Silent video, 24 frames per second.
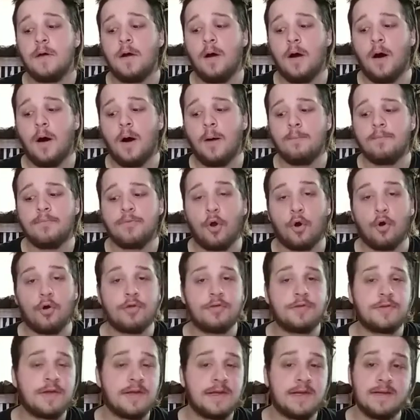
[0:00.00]

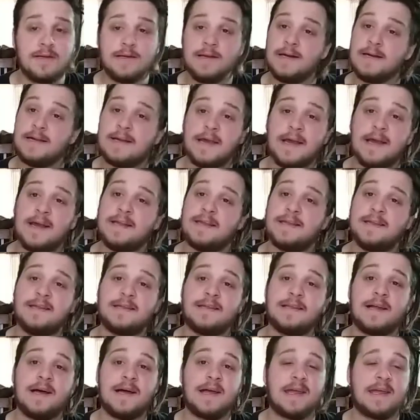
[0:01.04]
Dorothy, again,
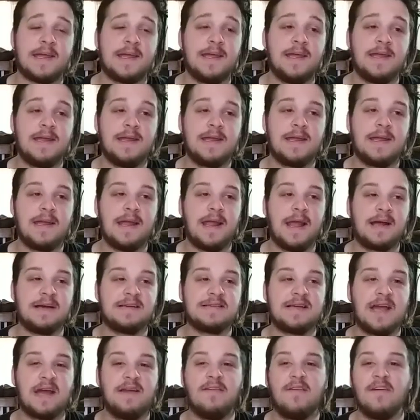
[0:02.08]
like,
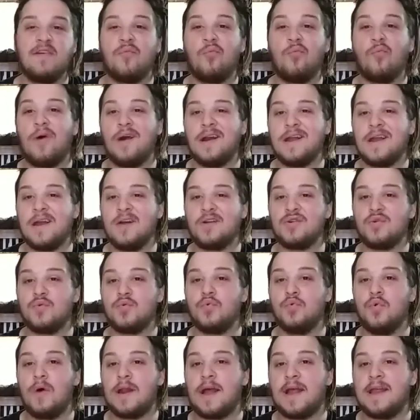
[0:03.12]
as kind of like one character
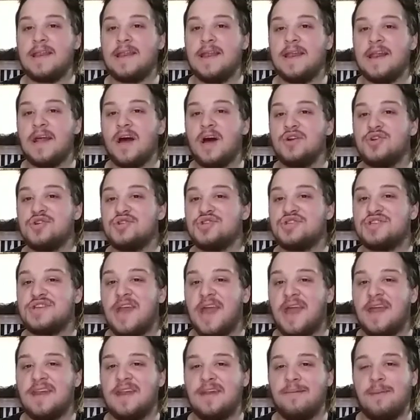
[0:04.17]
what I didn't
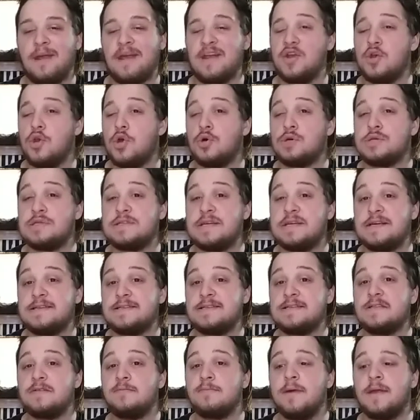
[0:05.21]
understand and make no
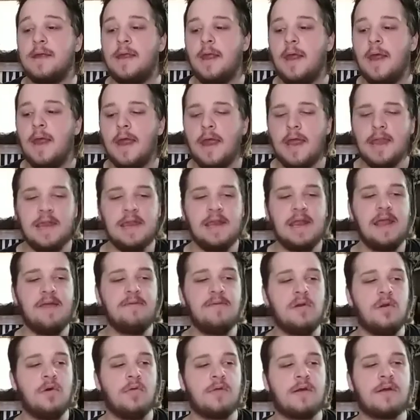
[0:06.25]
sense to me. And
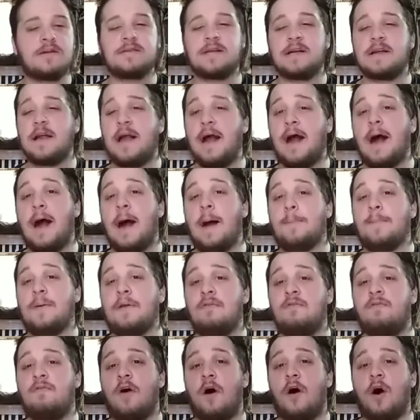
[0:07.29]
even though there's a cop
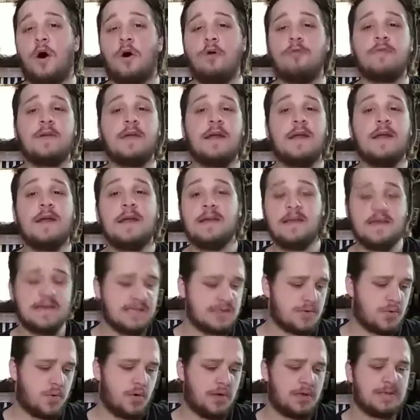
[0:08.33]
involved, he
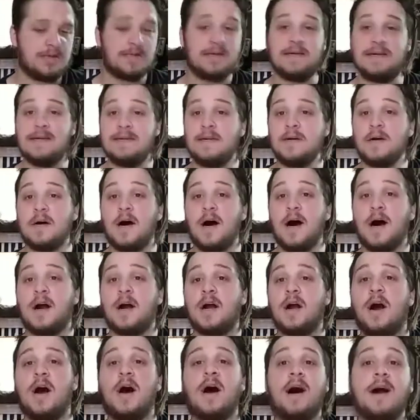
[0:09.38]
is quickly
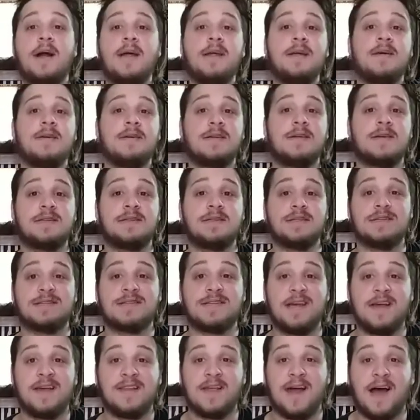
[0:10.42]
cut, let's just
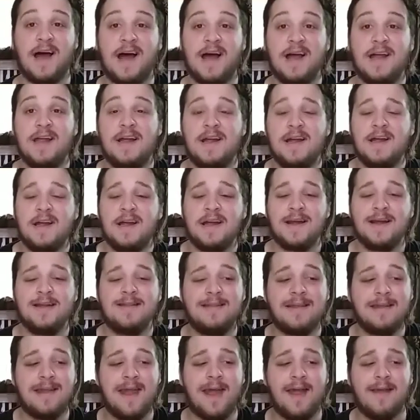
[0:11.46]
say that, in
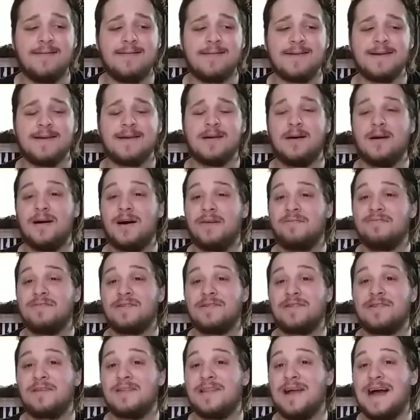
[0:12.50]
the ending of
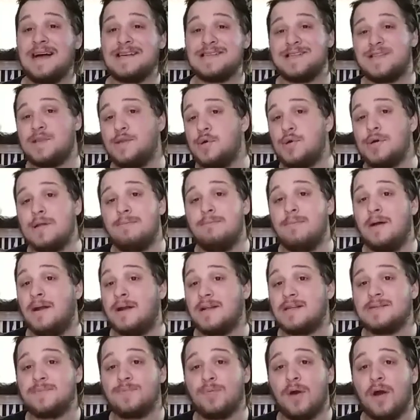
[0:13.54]
like the last 30
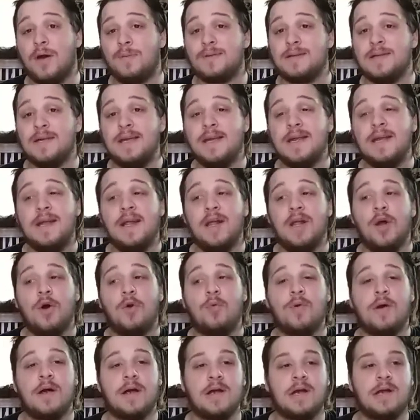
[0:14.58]
minutes probably,
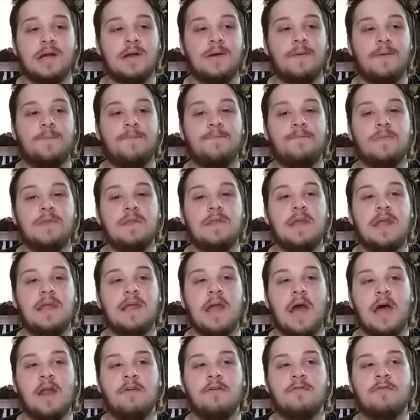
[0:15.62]
where they
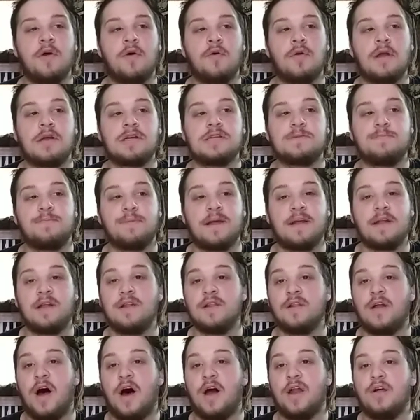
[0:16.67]
kind of don't explain a
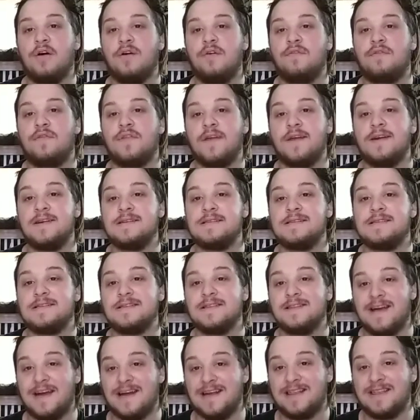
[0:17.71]
lot of things
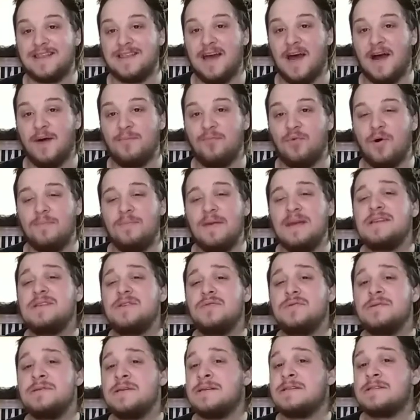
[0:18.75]
like that, what makes
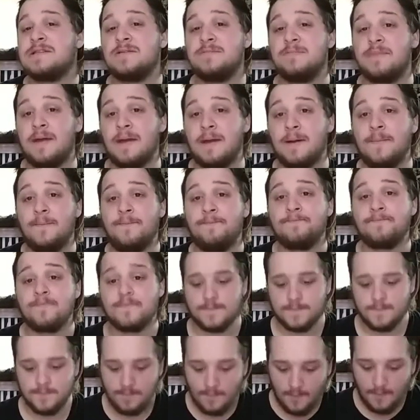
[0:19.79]
no sense to me.
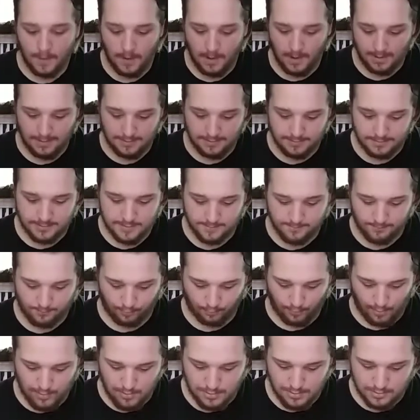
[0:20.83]
The
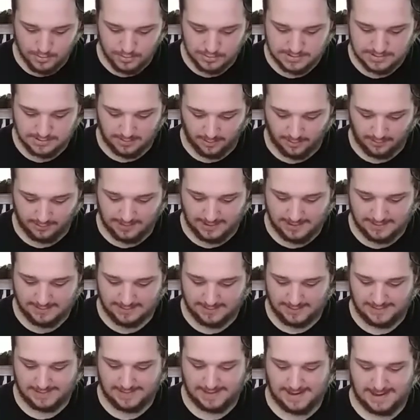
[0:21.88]
pros are again
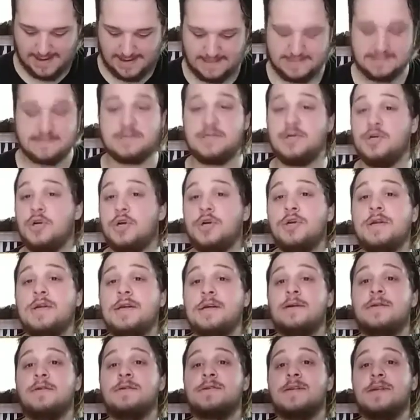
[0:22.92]
like as good
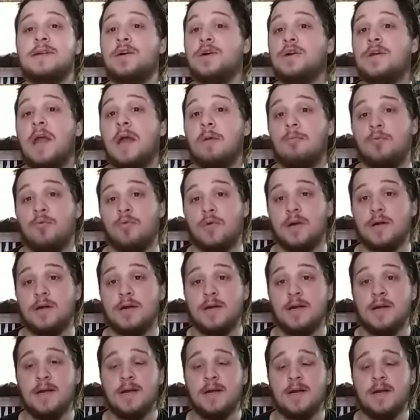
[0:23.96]
kills and good camera work.